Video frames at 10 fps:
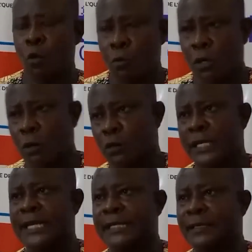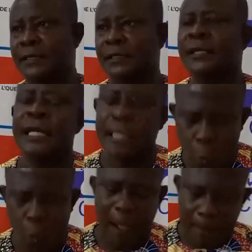who belong to the NDC. They
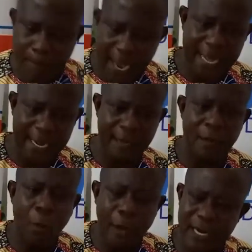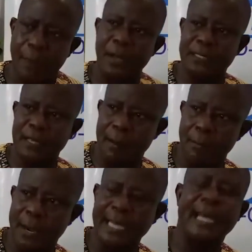will come back when their party come
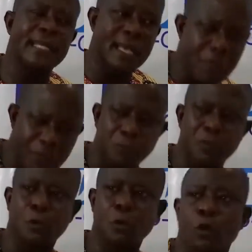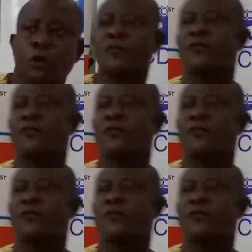back, and the MPP will also